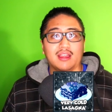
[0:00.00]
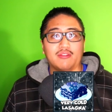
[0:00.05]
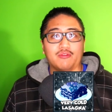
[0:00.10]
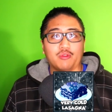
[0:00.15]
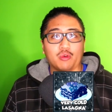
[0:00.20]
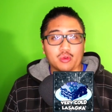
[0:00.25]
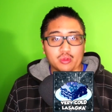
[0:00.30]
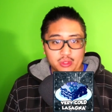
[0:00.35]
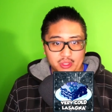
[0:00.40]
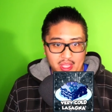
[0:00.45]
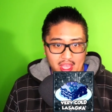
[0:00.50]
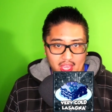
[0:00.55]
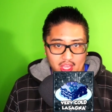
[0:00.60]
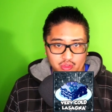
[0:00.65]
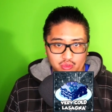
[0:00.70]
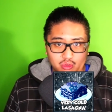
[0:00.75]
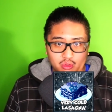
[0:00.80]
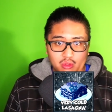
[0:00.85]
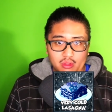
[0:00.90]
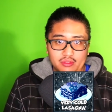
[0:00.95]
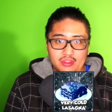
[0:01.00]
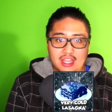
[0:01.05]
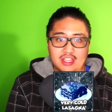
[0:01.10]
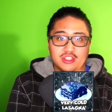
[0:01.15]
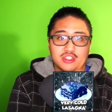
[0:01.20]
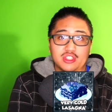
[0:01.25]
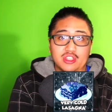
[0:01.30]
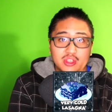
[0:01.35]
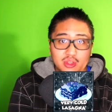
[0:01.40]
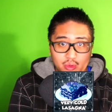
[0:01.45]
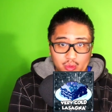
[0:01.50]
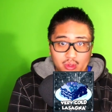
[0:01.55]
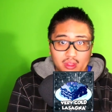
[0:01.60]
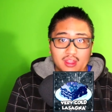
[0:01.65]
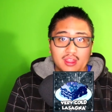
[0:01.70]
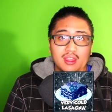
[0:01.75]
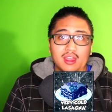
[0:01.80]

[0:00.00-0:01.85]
For the casual, that's you.